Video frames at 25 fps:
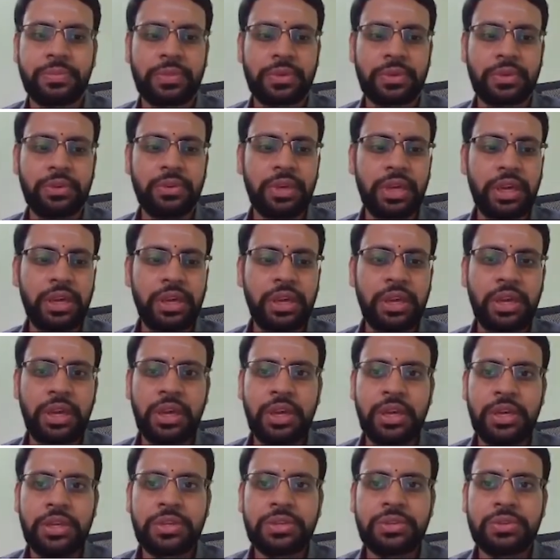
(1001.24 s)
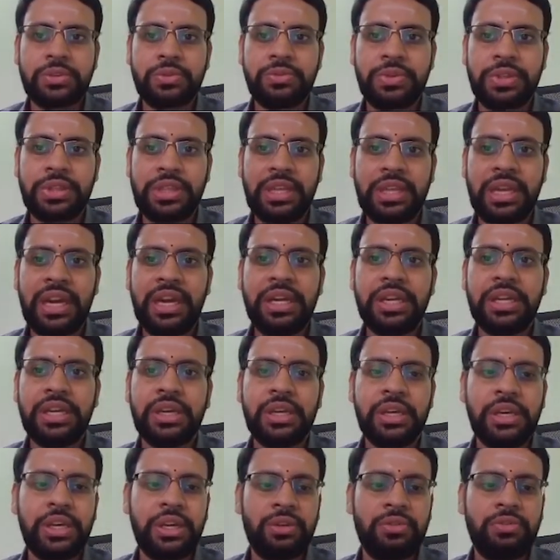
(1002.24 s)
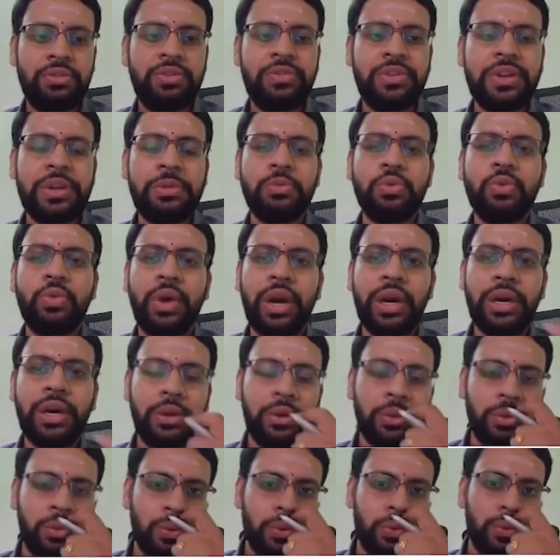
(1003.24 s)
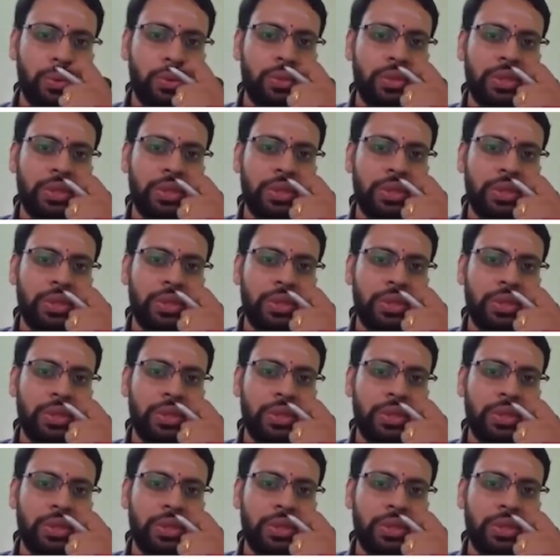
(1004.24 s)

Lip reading: Okay, so with that, we will move on to